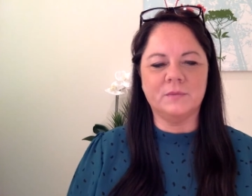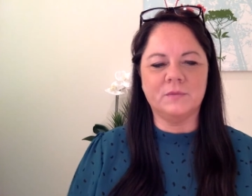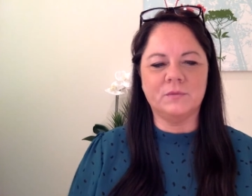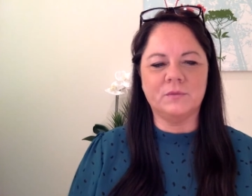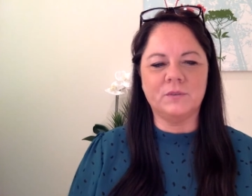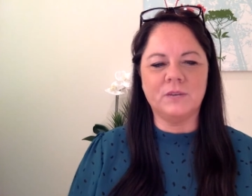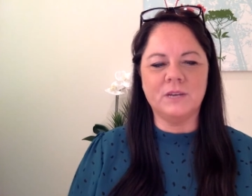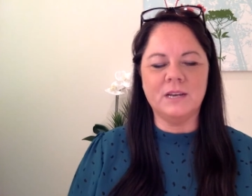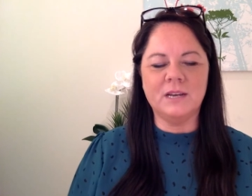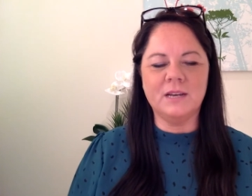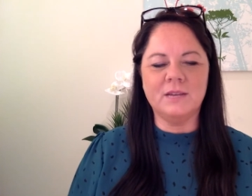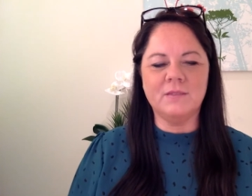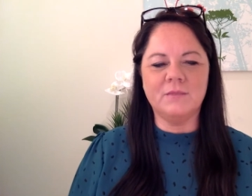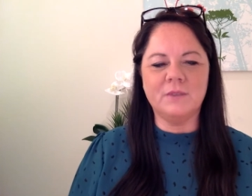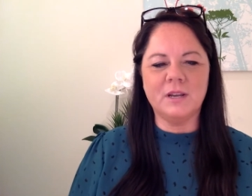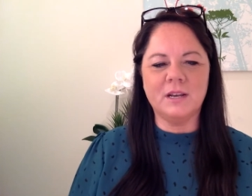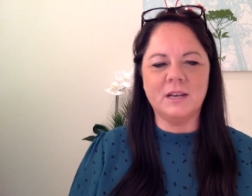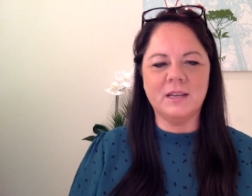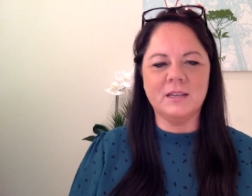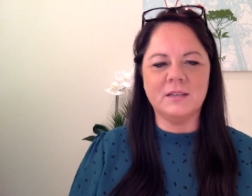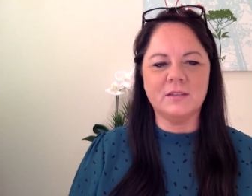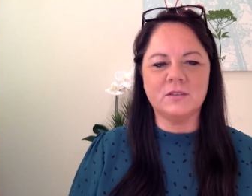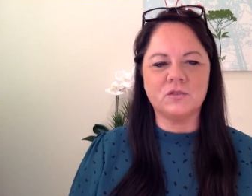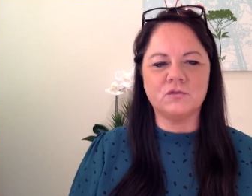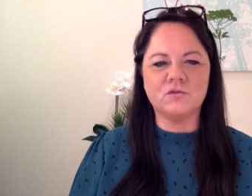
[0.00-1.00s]
really, really
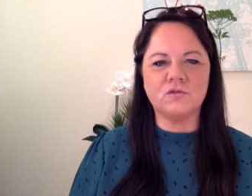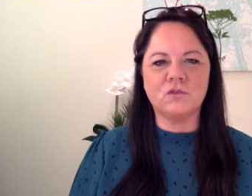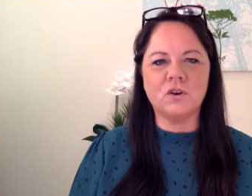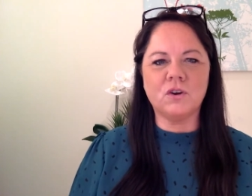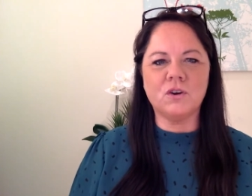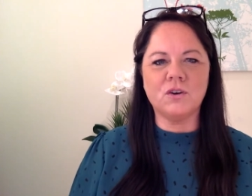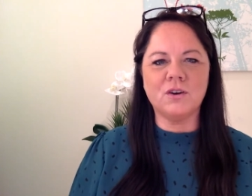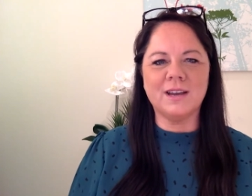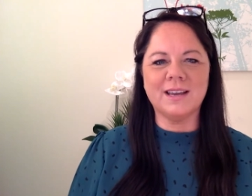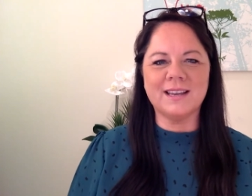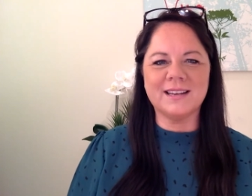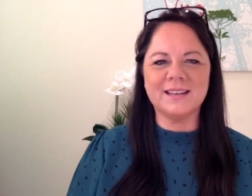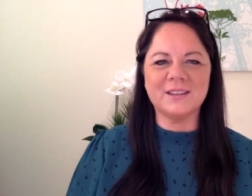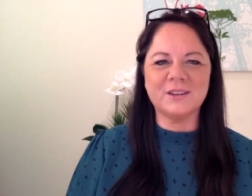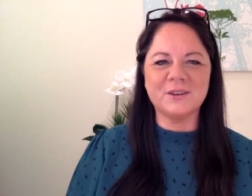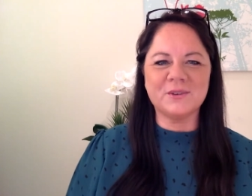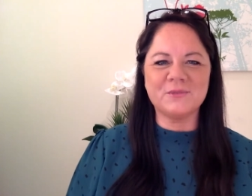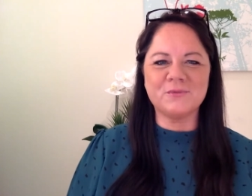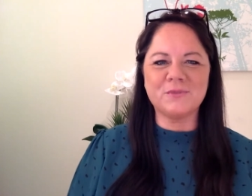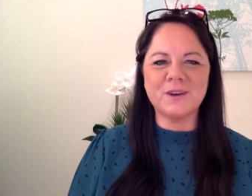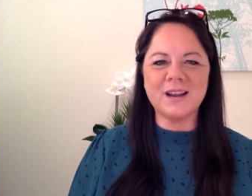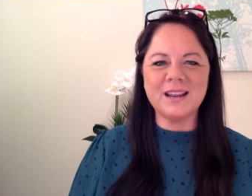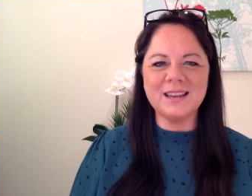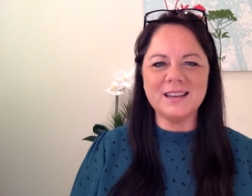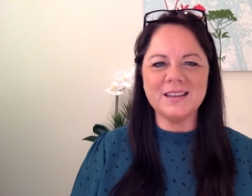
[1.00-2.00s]
strong and
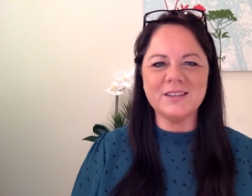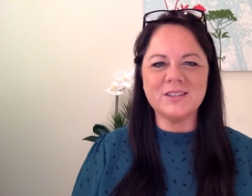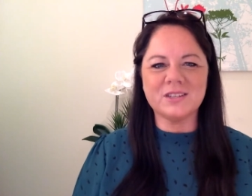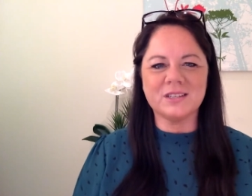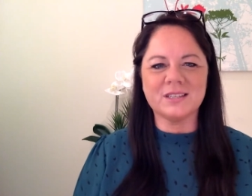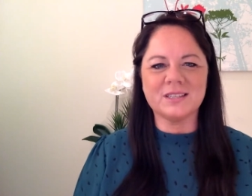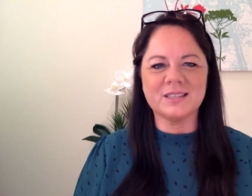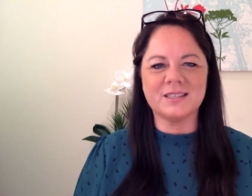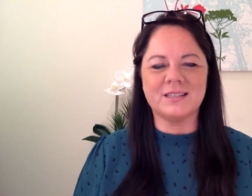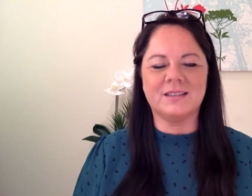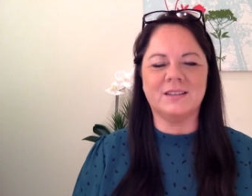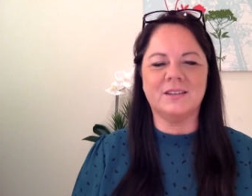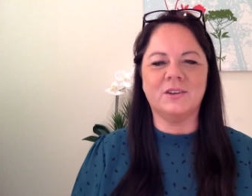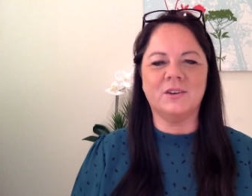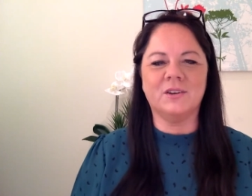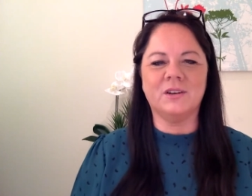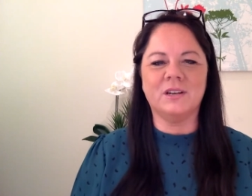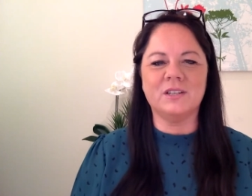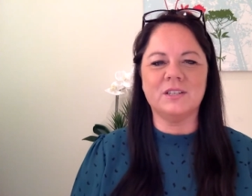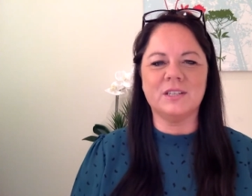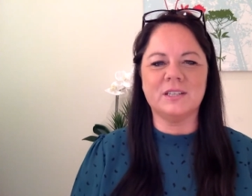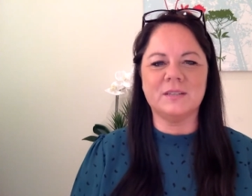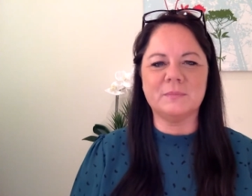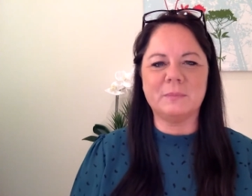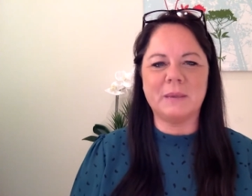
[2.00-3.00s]
courageous
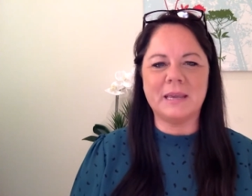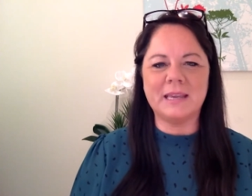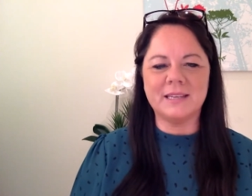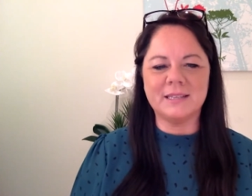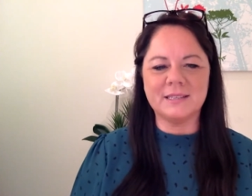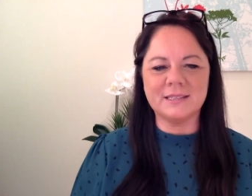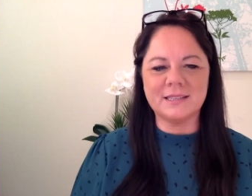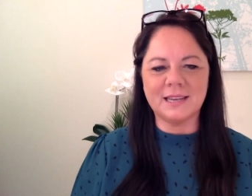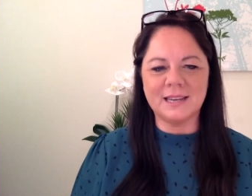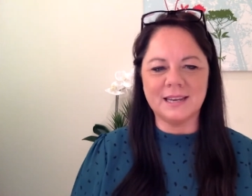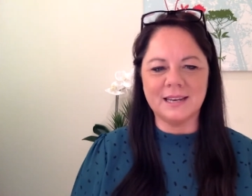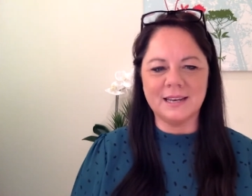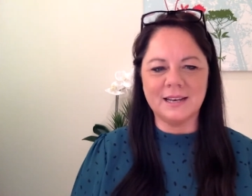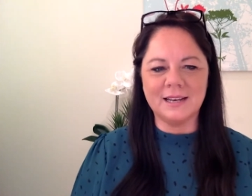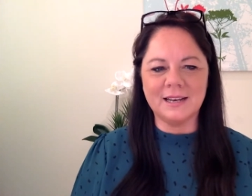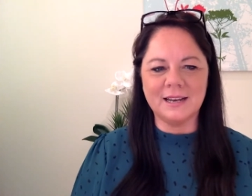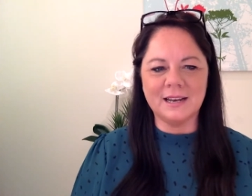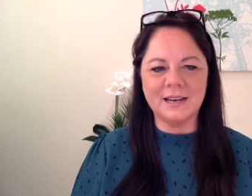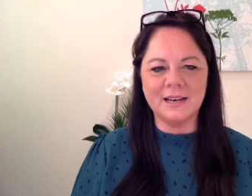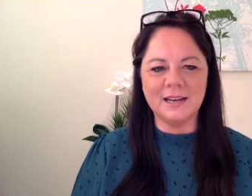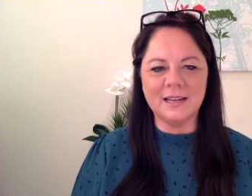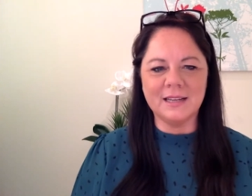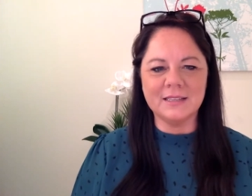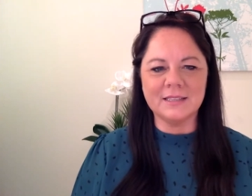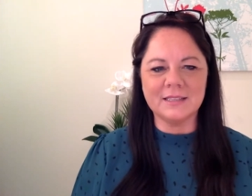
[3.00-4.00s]
psychologist based in
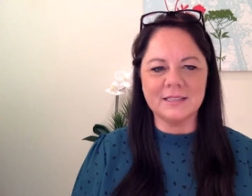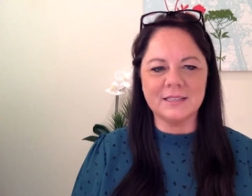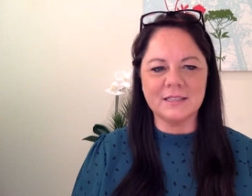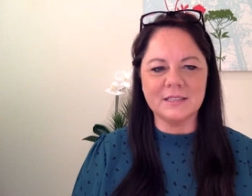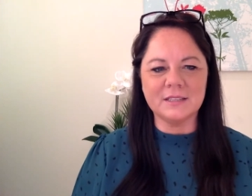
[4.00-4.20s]
London.